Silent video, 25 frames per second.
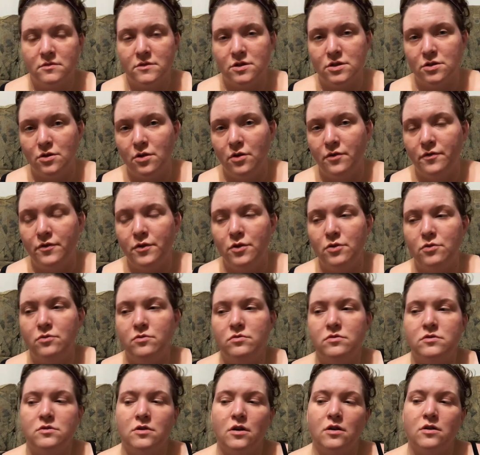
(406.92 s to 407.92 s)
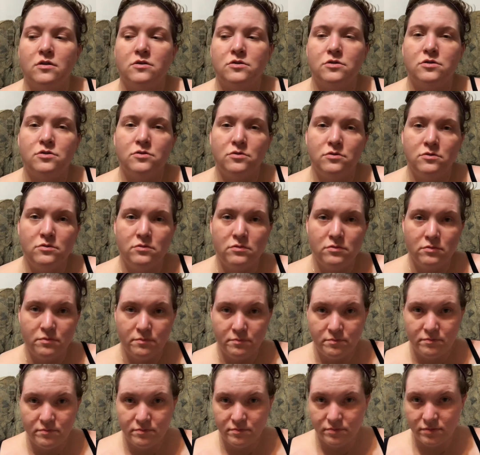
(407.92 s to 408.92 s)
So if you start to
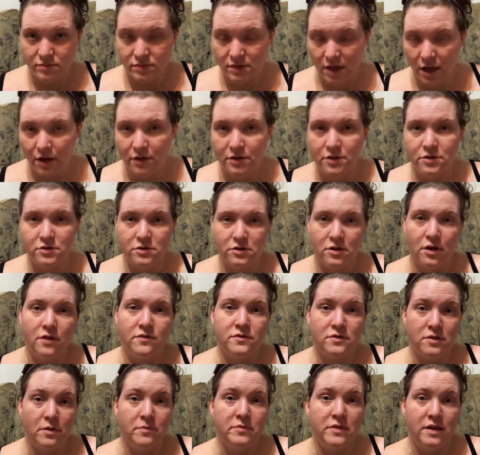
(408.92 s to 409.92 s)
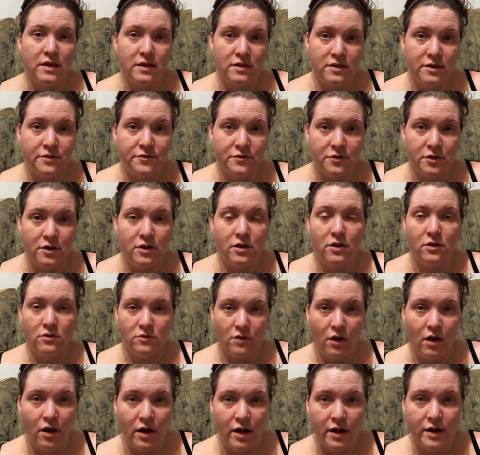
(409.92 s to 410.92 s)
tell yourself something different a
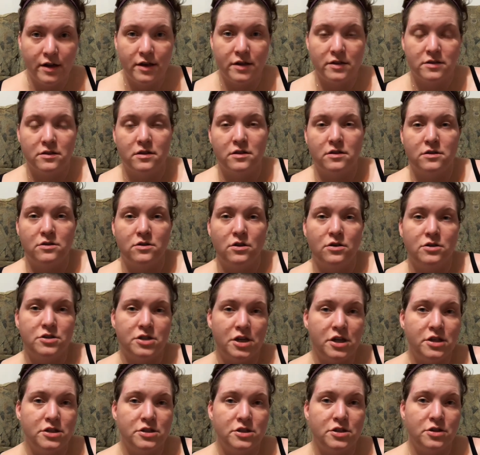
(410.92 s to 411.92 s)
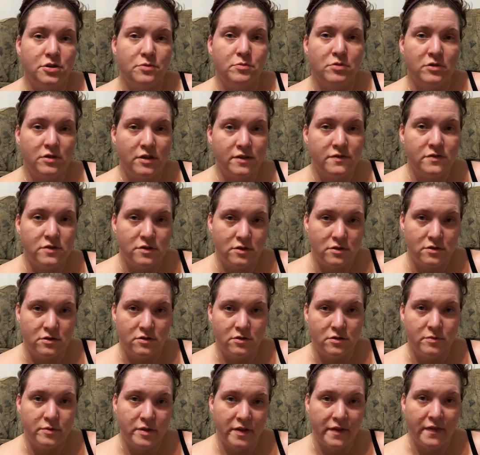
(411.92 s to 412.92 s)
lot, it's going to start changing your belief
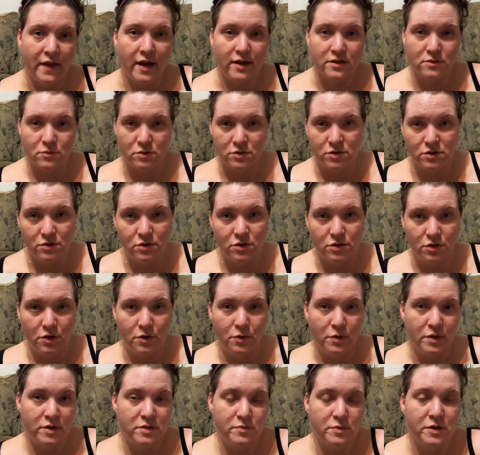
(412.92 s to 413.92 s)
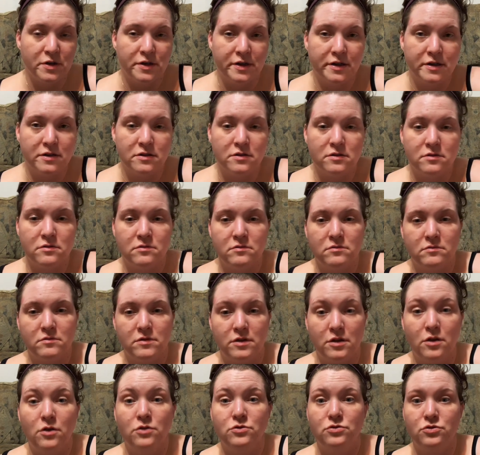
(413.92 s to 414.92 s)
system, and then that's what you're going to experience.
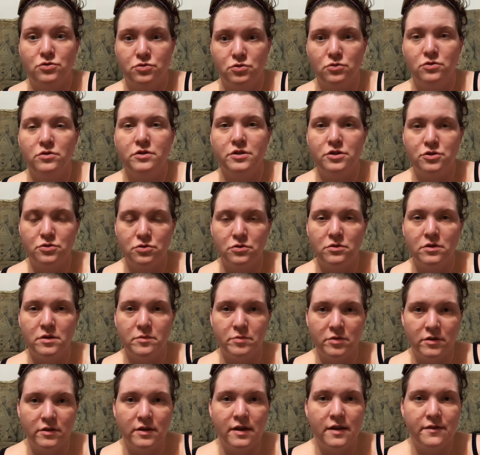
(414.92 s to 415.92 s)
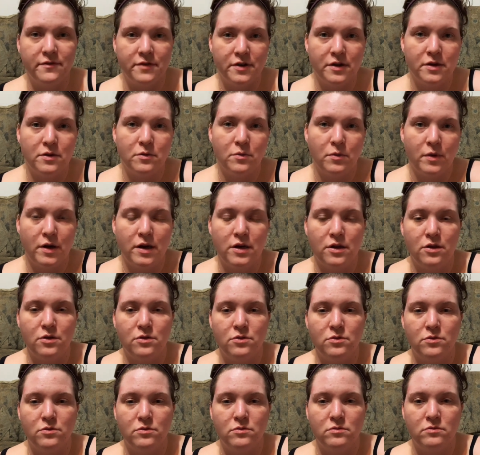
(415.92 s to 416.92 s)
And you'll truly, truly believe it when
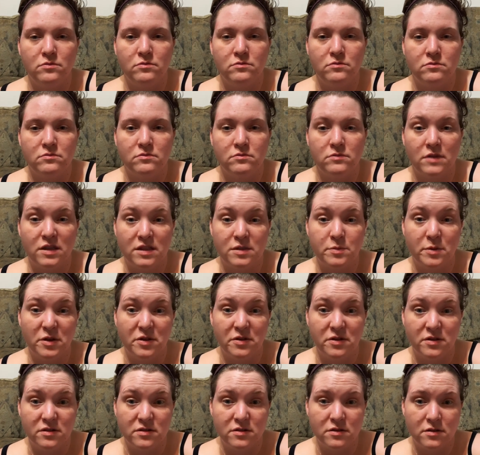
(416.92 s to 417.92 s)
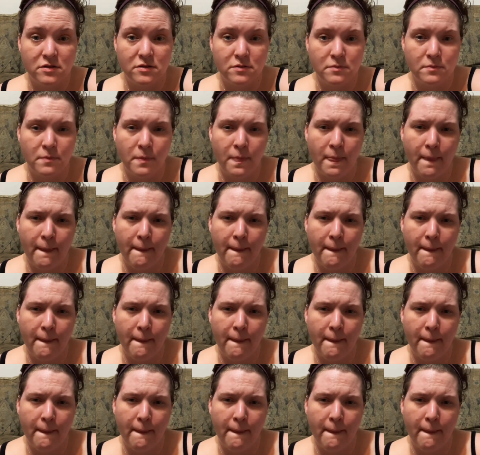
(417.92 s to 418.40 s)
you experience it.